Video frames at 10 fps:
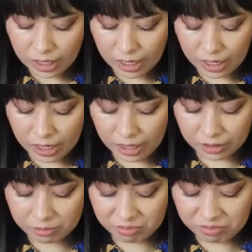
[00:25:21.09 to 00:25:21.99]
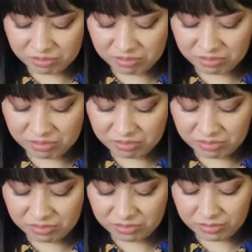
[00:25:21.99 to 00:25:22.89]
And
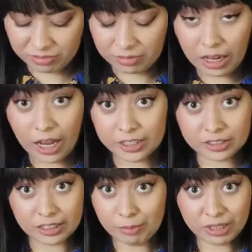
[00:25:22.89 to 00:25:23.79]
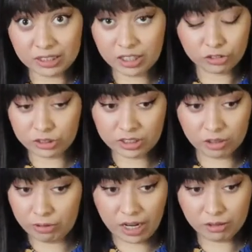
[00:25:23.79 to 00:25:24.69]
at the time, I didn't
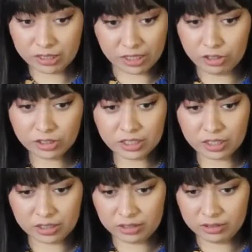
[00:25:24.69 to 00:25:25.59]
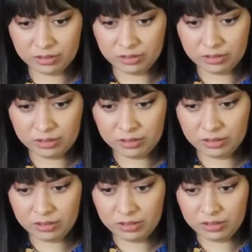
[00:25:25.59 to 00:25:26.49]
understand why I was allergic.
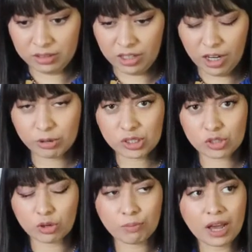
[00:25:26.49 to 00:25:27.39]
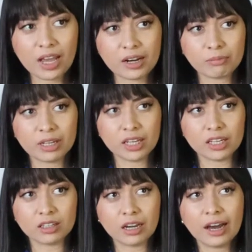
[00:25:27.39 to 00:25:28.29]
I was so mad. I'm
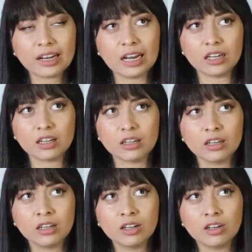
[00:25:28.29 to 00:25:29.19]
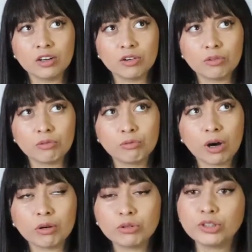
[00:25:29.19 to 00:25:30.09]
like, God, like,
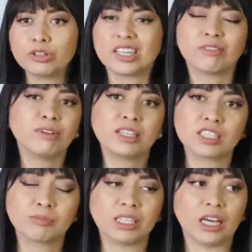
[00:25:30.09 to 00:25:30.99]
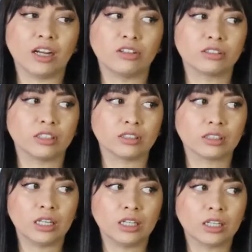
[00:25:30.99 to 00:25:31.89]
why will you give me this many
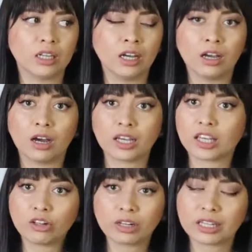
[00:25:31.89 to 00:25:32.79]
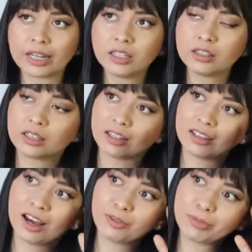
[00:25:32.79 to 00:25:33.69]
allergies? Like, I cannot eat
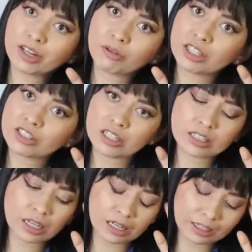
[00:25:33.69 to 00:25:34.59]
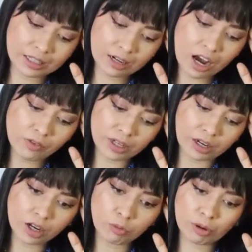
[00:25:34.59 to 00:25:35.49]
anything. I mean, I want a cheesecake. I can't have
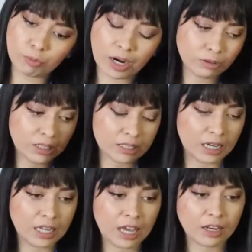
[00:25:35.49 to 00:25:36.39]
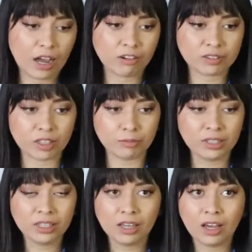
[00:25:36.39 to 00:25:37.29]
it. I want brownies. I can't have them.
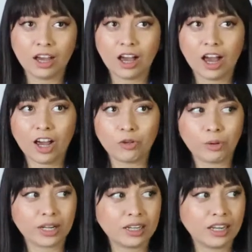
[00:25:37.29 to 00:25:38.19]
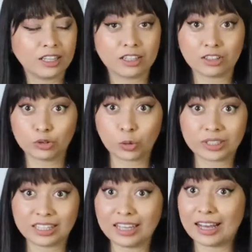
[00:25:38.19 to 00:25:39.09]
I want like
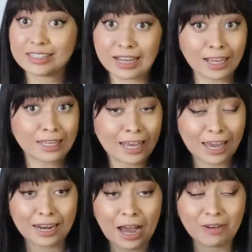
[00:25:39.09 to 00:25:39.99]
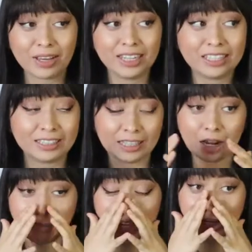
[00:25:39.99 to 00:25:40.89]
tortillas. I can't have anything.
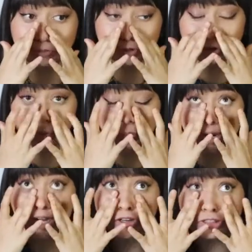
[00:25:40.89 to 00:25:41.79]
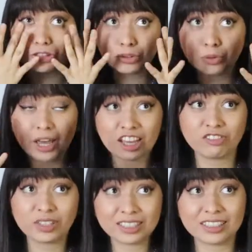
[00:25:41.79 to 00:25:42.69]
I'm like, I'm super allergic to
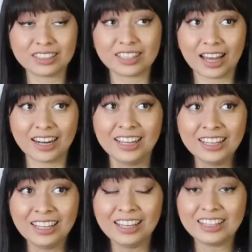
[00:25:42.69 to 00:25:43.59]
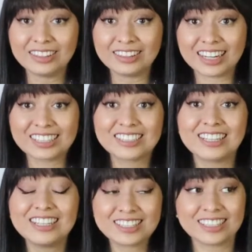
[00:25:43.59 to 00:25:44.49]
everything that
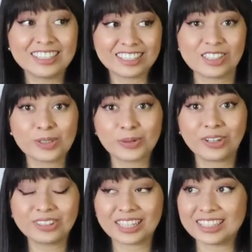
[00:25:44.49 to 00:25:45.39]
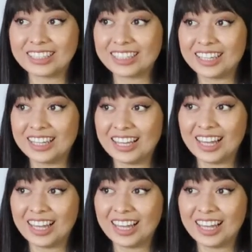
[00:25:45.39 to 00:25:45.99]
exists in this world. And